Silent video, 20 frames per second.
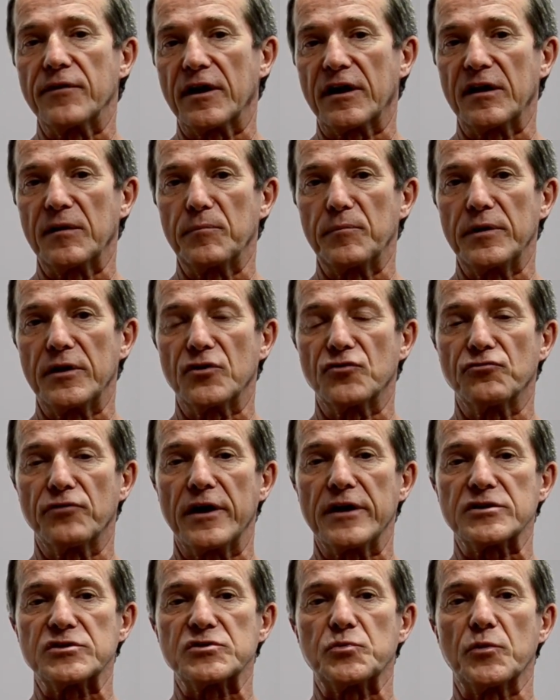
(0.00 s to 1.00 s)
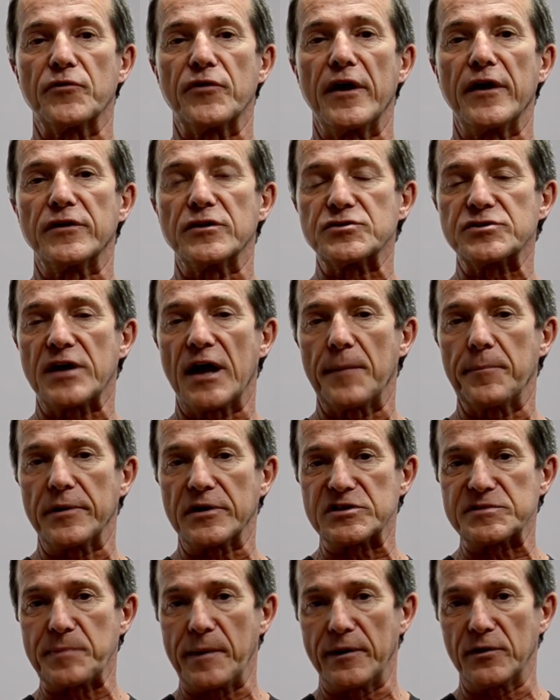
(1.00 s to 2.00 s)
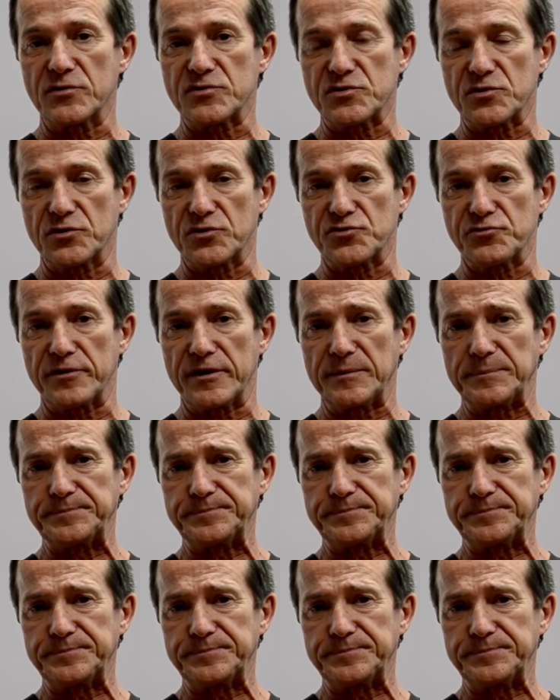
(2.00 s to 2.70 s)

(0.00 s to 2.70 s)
that can be addressed with endoscopic spinal surgery.